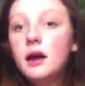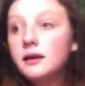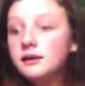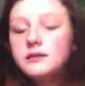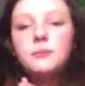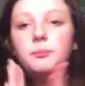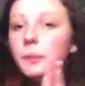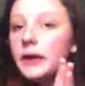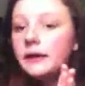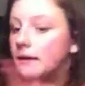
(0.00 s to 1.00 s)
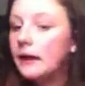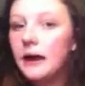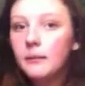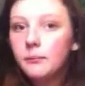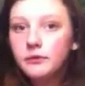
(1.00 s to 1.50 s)
And it's a big
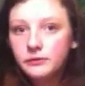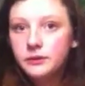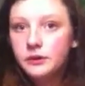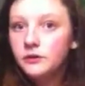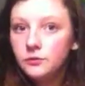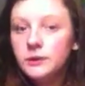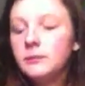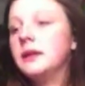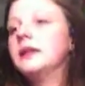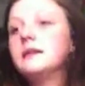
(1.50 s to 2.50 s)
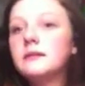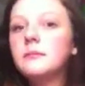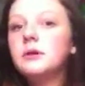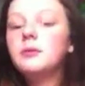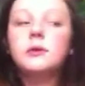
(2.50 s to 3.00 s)
gap between those people, and there's
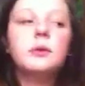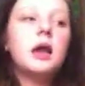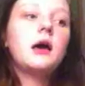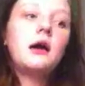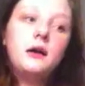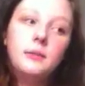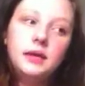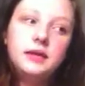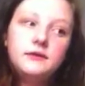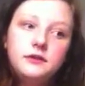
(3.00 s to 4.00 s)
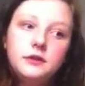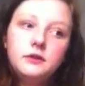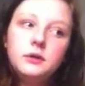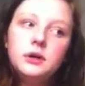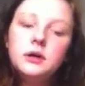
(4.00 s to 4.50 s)
some people who are like, I believe
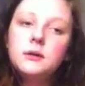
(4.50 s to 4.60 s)
you,